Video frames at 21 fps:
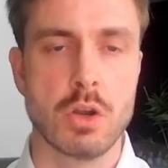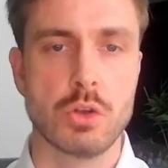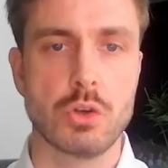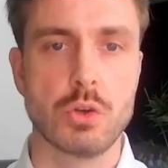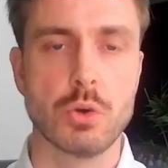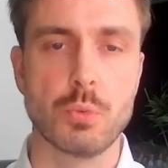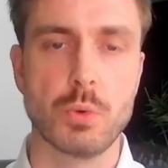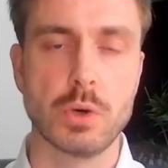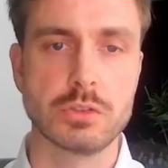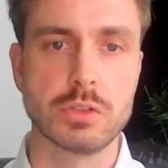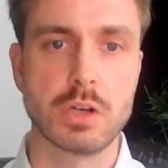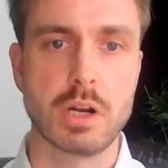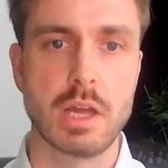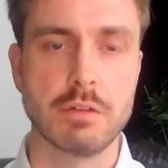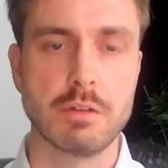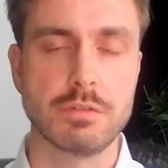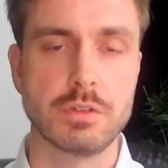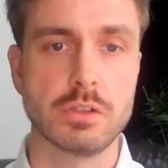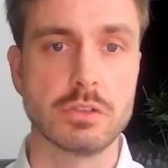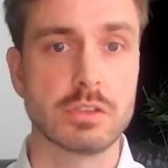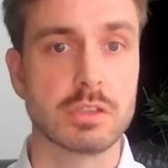The water
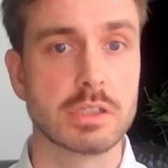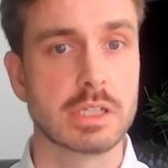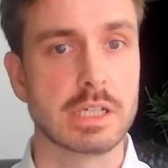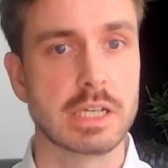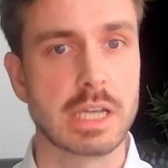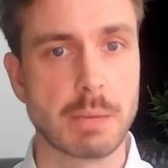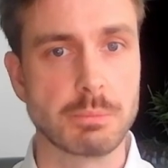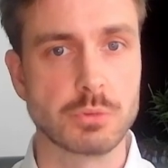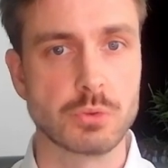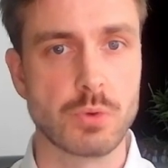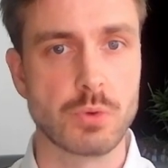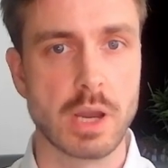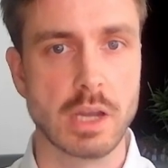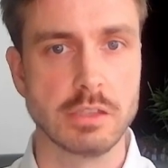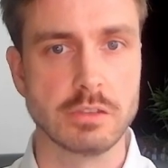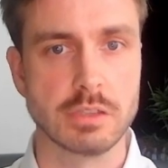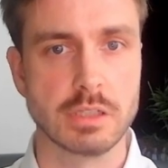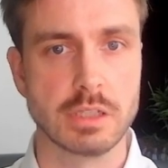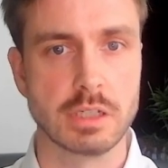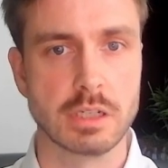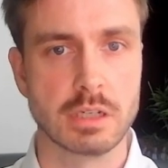levels kept
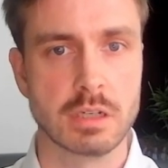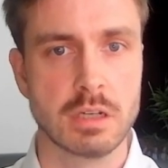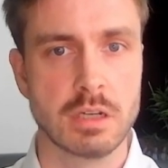rising.